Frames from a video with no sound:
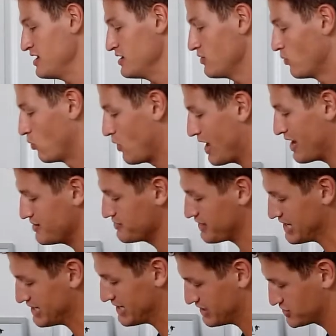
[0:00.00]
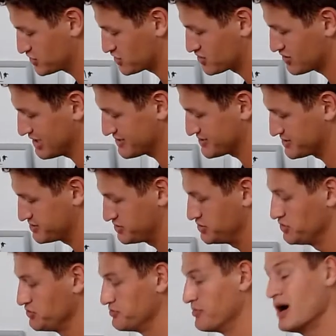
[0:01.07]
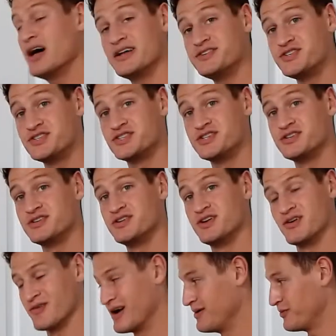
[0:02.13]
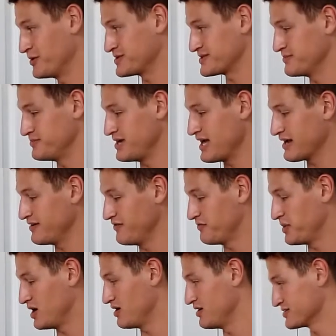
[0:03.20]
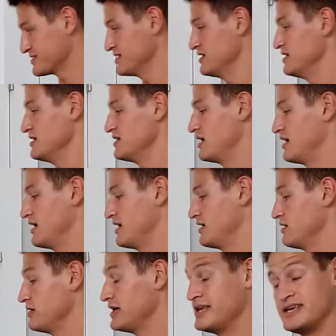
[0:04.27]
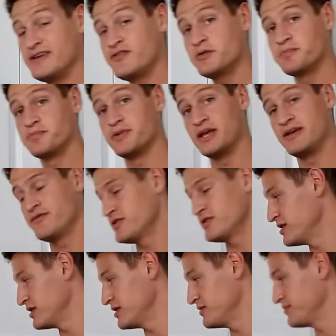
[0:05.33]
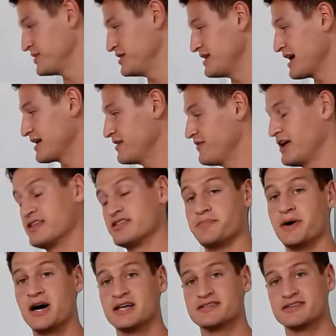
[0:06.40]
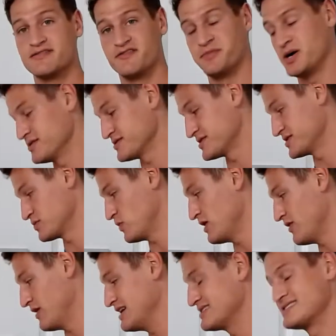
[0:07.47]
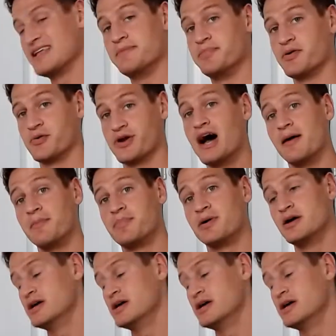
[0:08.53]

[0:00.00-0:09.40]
when they get stressed too much, right, with some negative balls, and even the negative and the positive balls as well, as they build up,